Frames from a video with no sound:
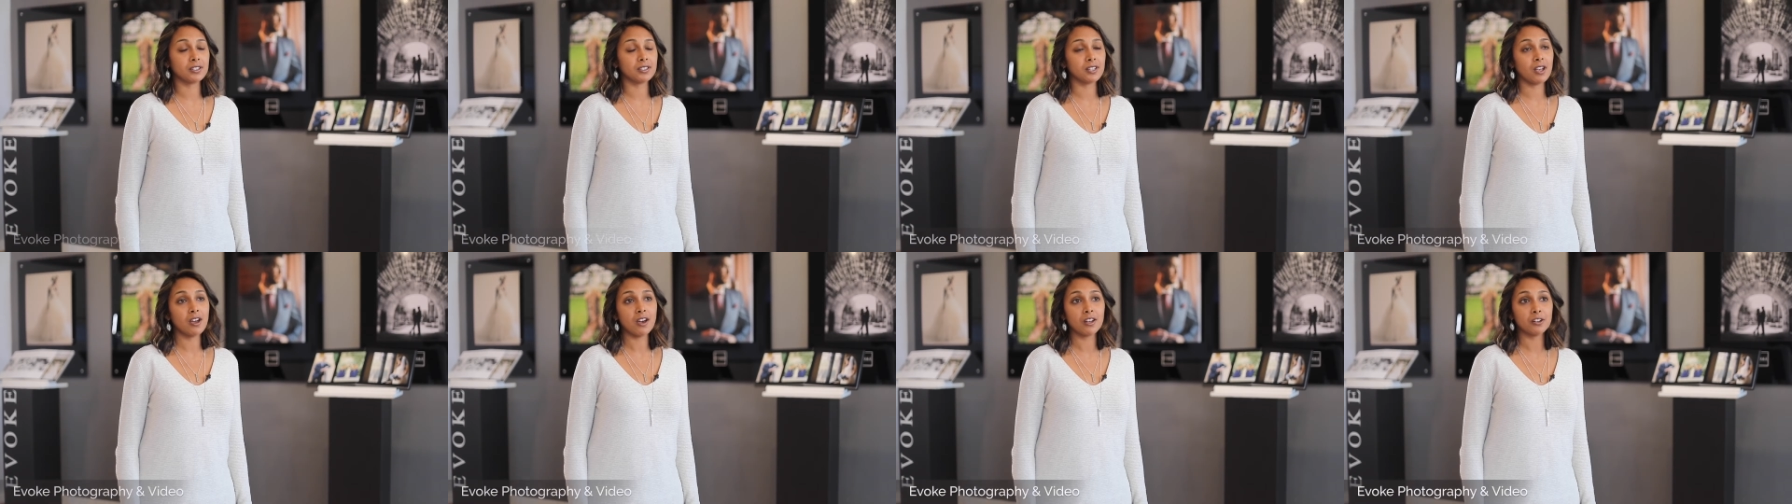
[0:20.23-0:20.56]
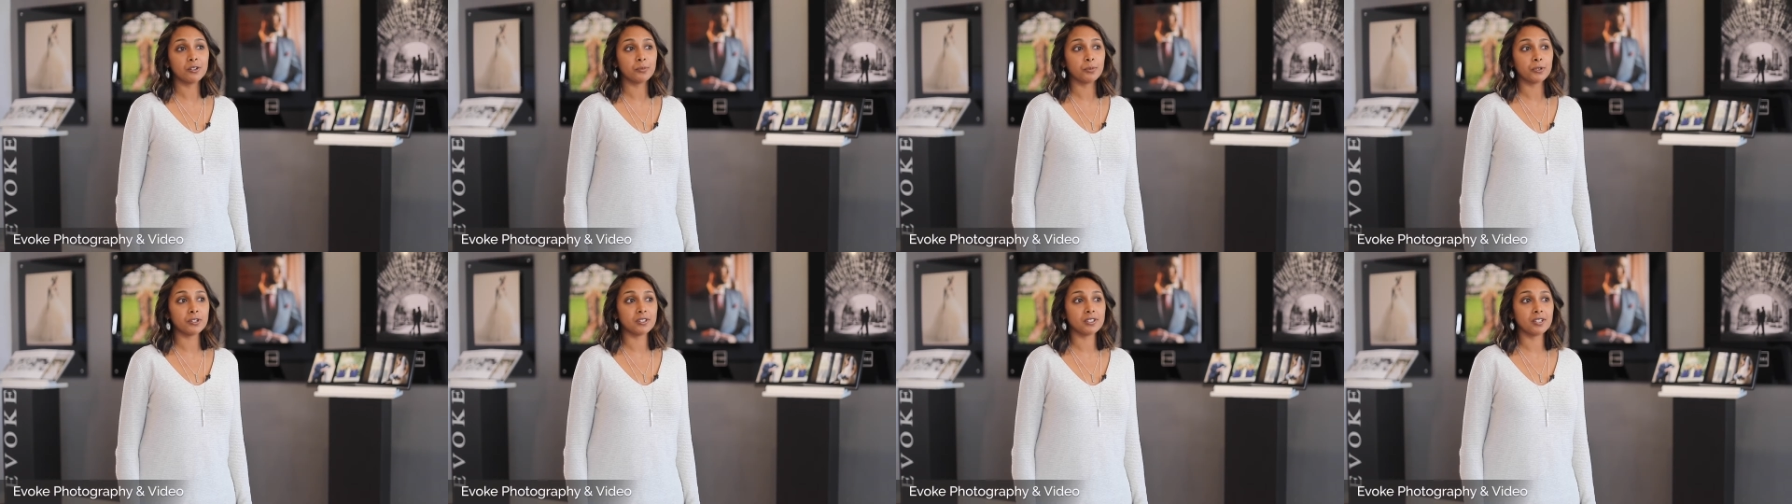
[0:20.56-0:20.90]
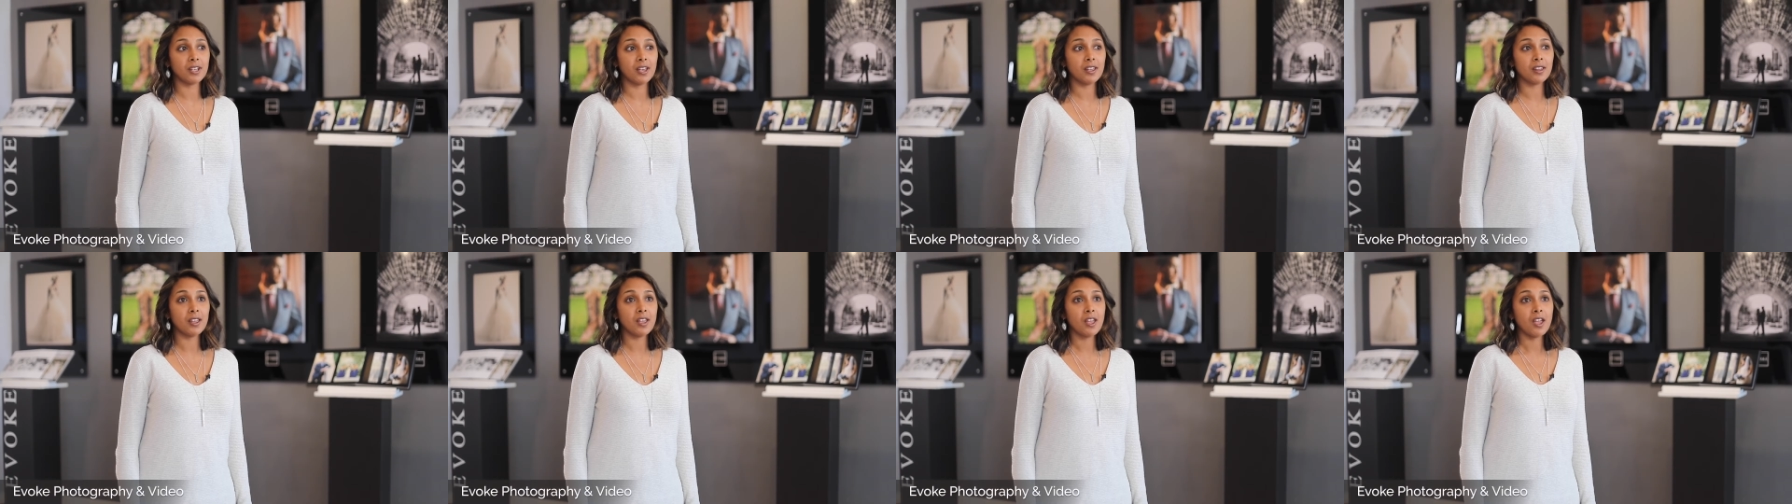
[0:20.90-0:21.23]
It's
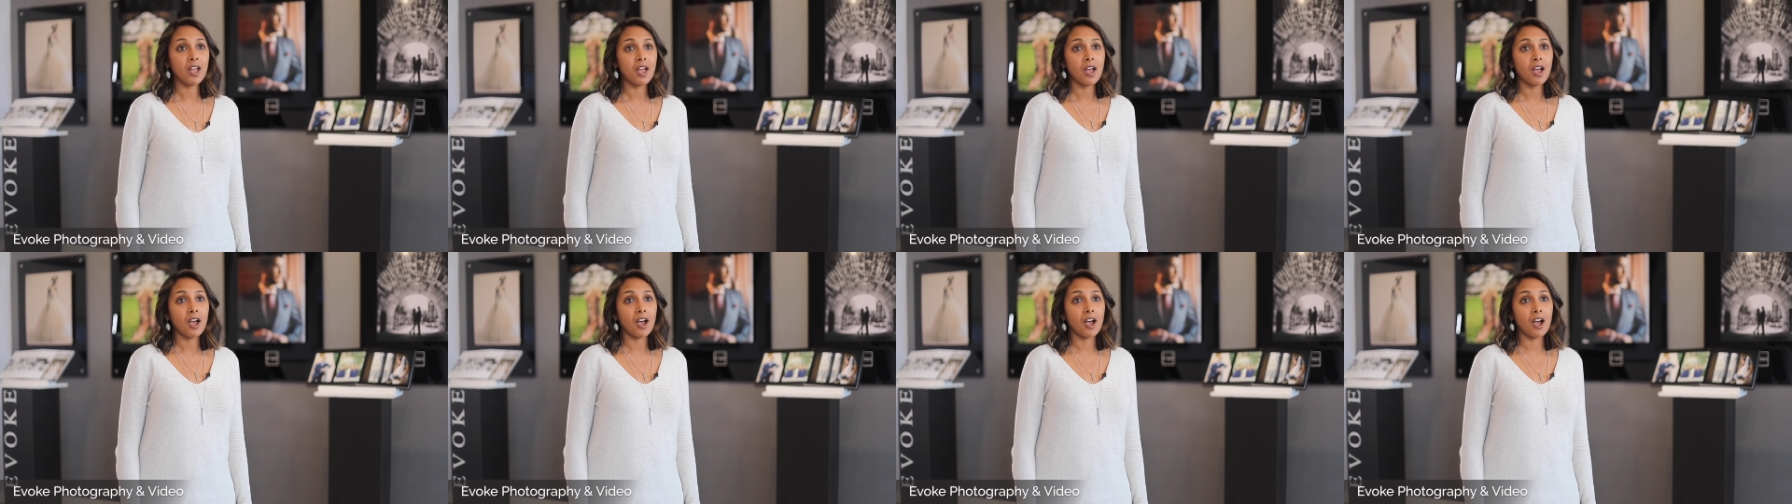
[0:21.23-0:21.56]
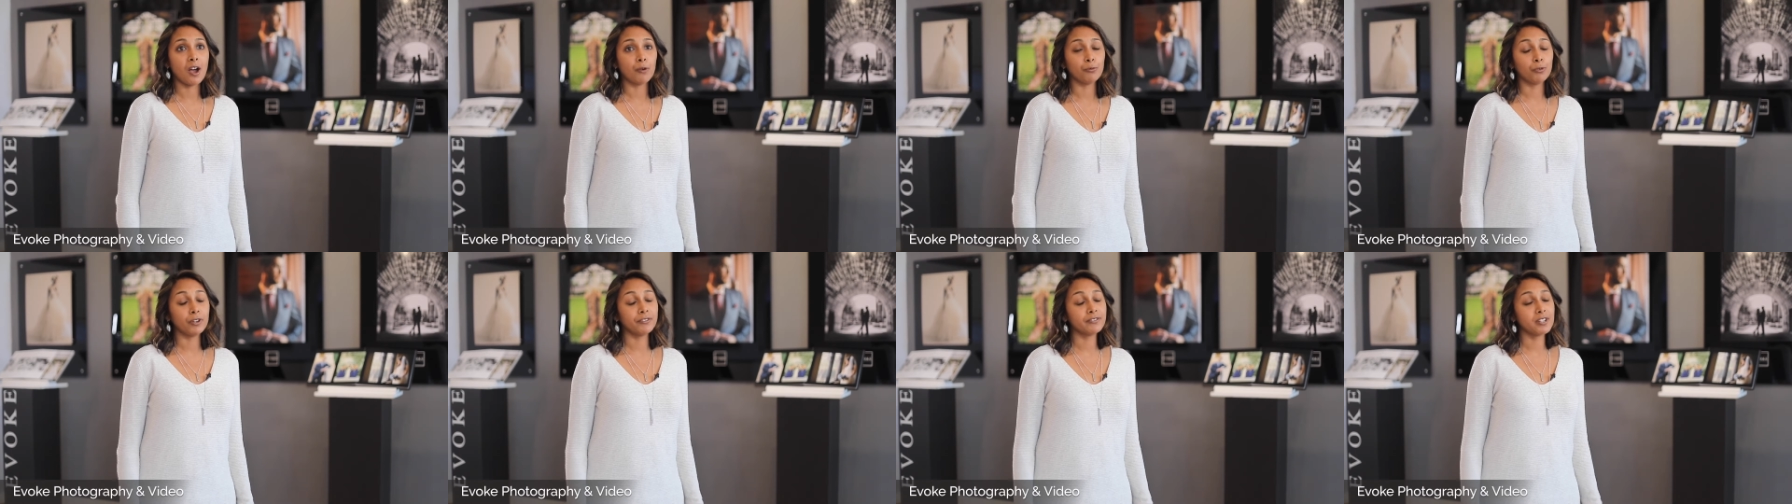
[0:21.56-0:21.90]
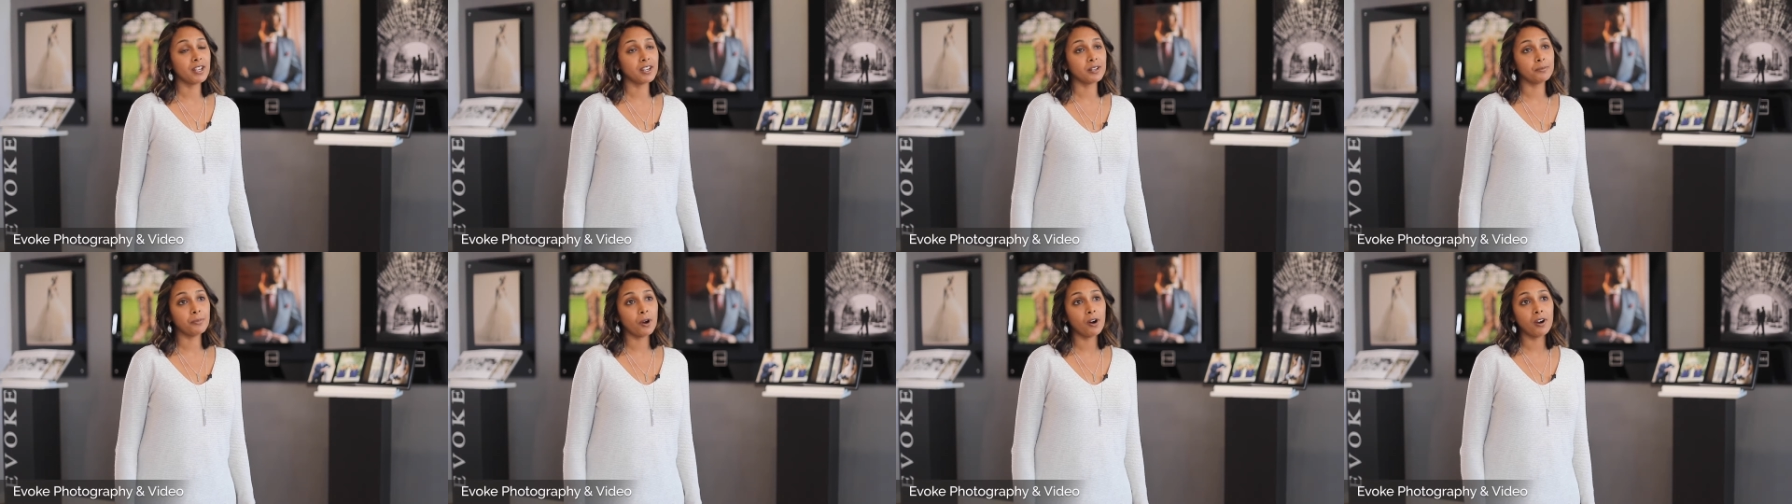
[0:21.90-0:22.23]
100%. Uh, um, we've
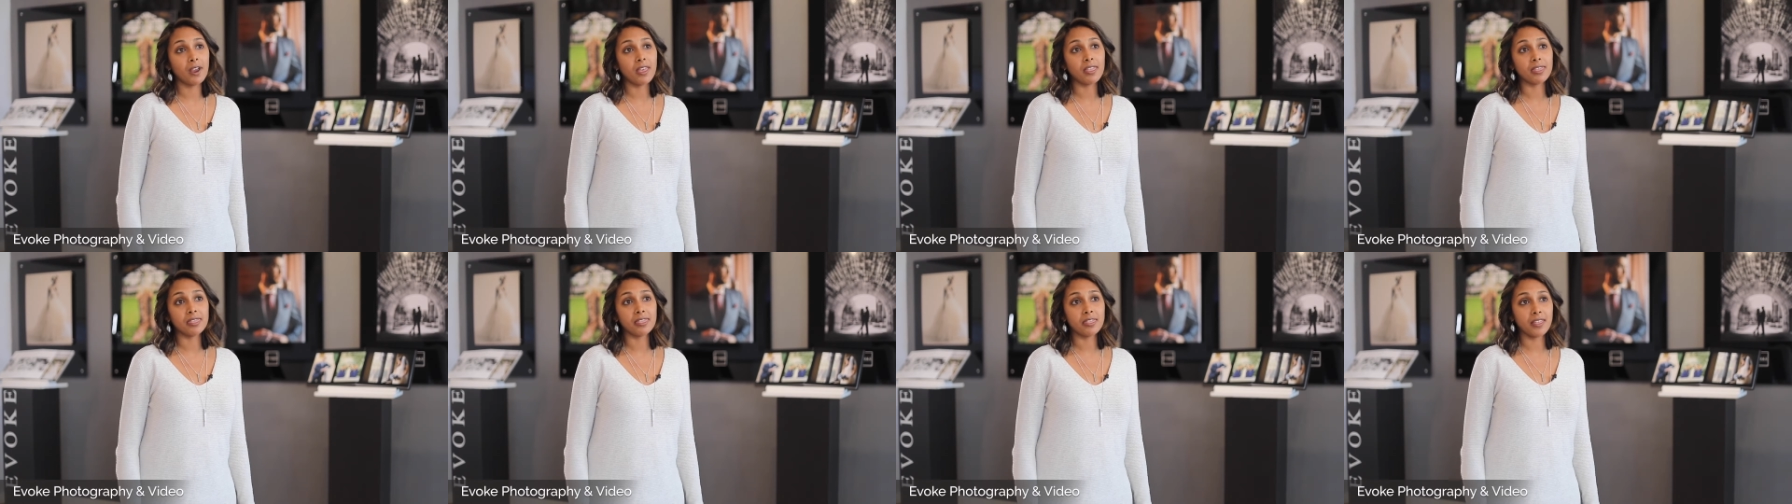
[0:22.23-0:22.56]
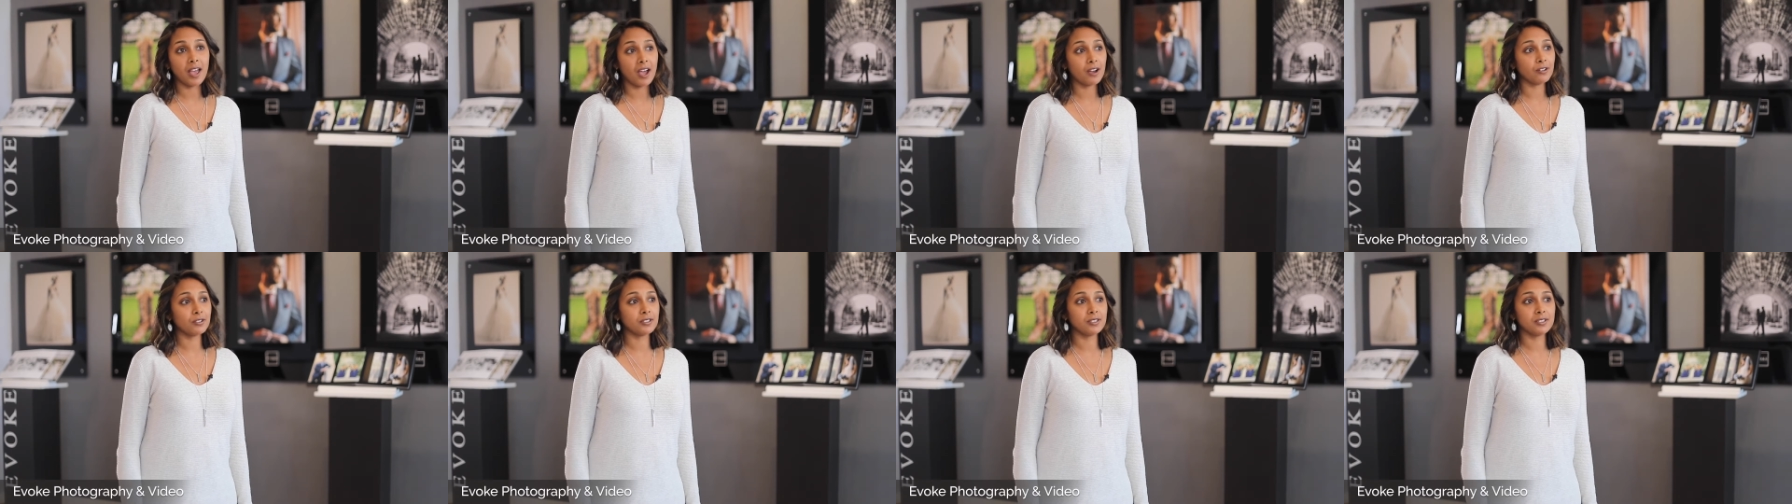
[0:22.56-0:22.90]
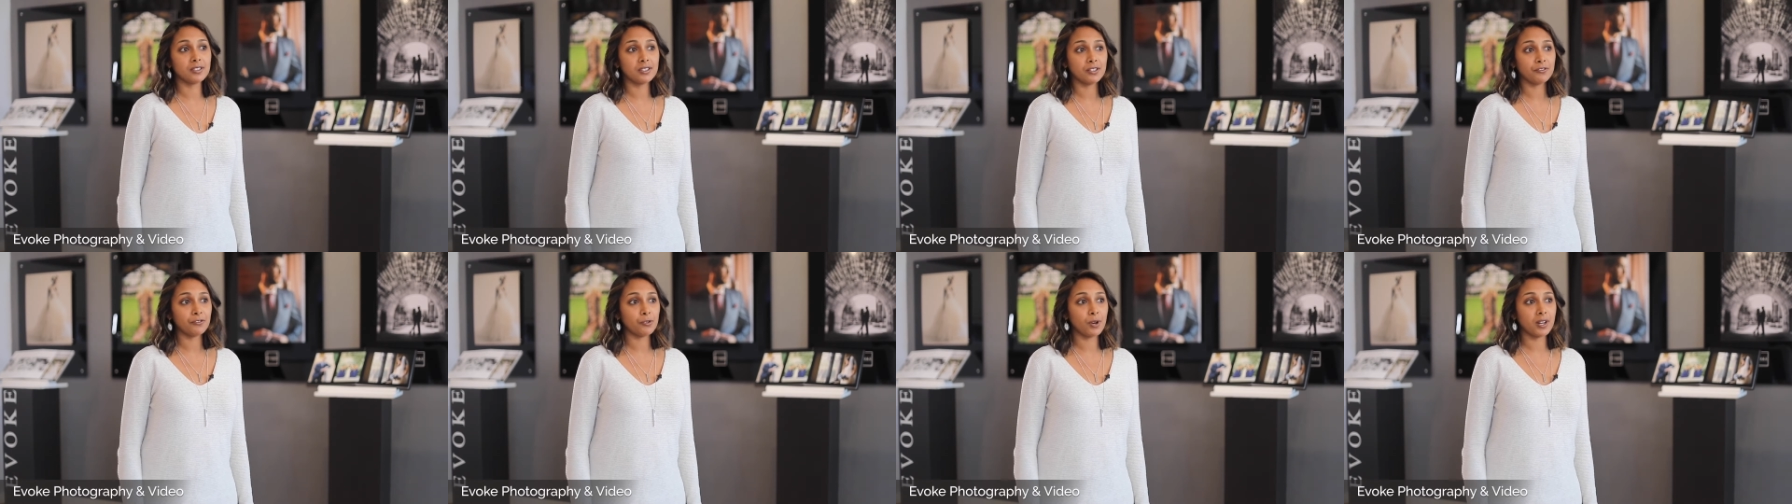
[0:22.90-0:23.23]
taken part in
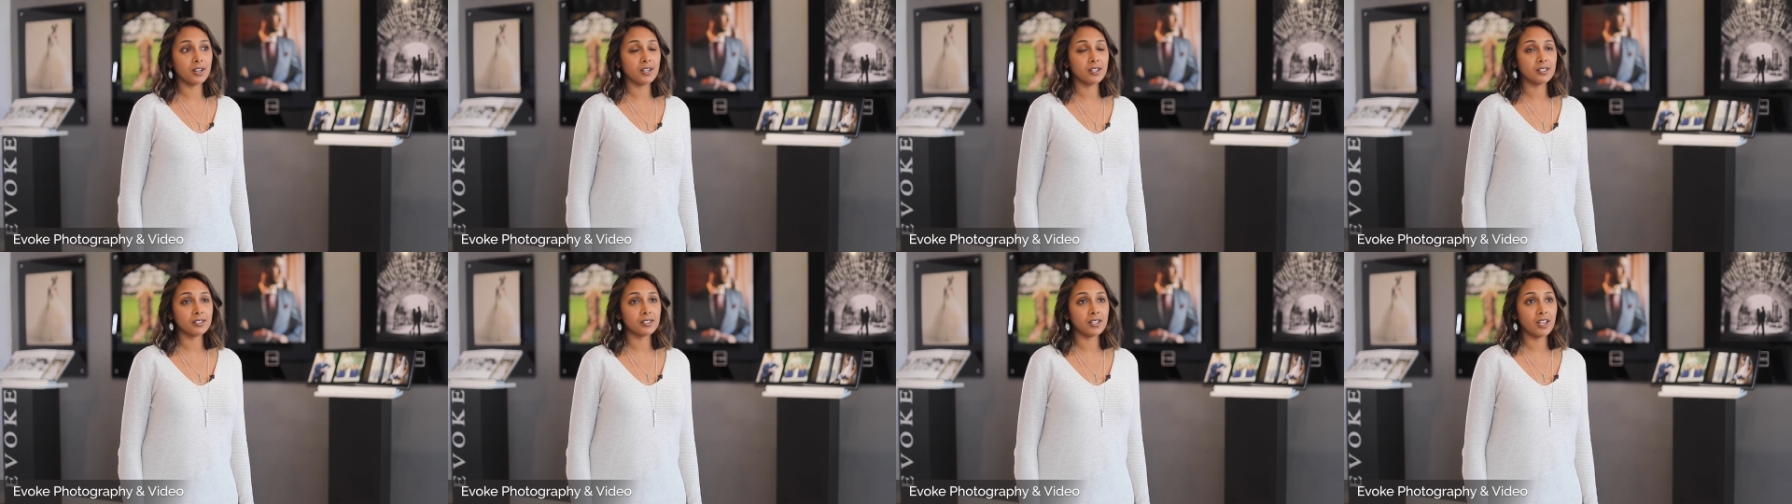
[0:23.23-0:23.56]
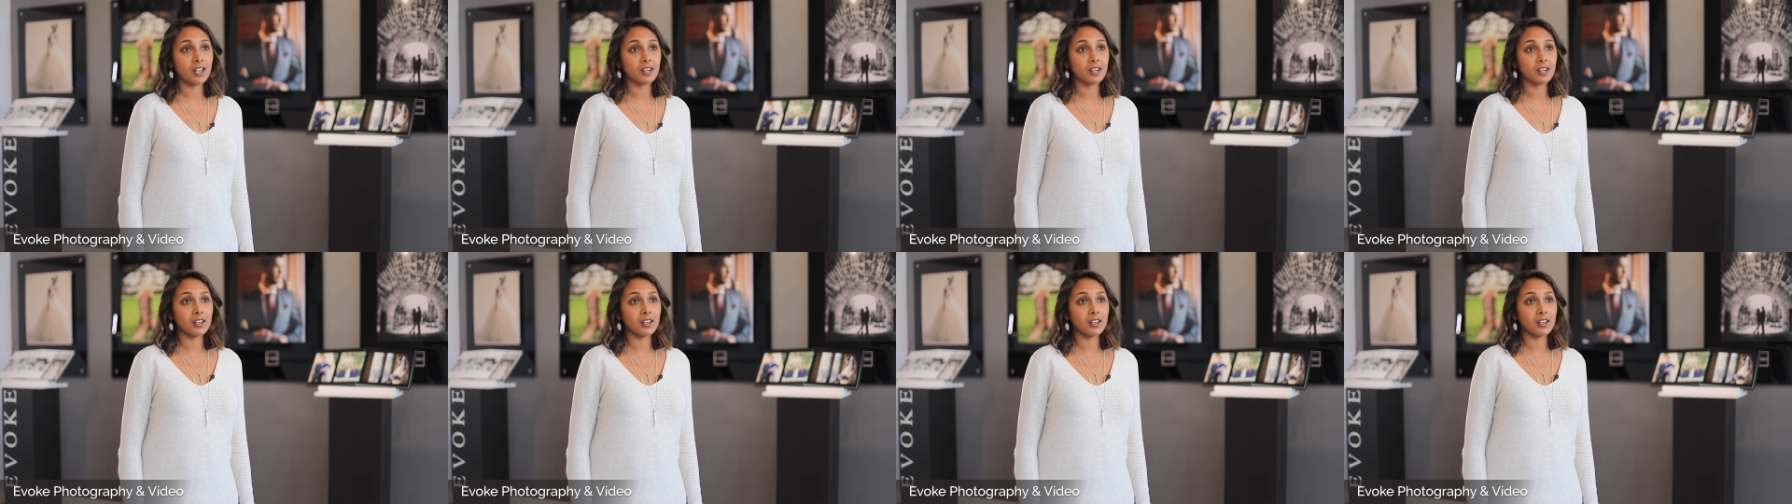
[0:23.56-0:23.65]
thousands of weddings,